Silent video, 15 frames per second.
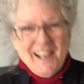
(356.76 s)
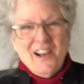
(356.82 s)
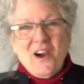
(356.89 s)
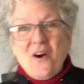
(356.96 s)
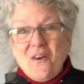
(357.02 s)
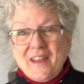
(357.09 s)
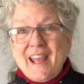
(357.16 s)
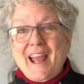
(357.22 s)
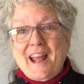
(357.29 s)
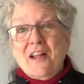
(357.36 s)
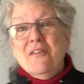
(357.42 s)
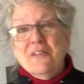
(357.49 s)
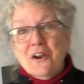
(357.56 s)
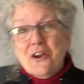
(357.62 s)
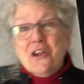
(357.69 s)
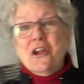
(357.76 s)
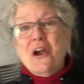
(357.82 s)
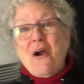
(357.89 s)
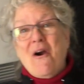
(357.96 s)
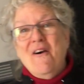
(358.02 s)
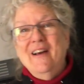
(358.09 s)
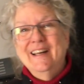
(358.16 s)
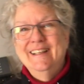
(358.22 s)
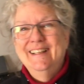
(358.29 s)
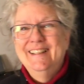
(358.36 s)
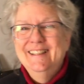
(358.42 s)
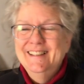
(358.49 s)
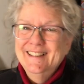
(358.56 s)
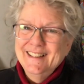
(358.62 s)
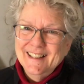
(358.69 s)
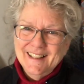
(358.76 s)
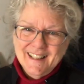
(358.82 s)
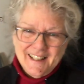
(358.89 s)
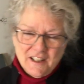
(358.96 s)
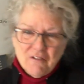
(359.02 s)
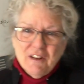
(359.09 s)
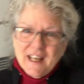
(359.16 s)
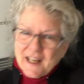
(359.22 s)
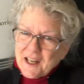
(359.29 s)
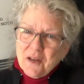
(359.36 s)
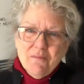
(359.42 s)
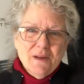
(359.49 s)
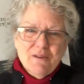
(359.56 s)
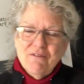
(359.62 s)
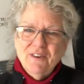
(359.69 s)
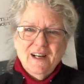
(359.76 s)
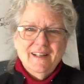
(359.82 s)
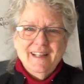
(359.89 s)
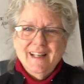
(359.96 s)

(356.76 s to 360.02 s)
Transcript: Okay, there you go. It can be fun,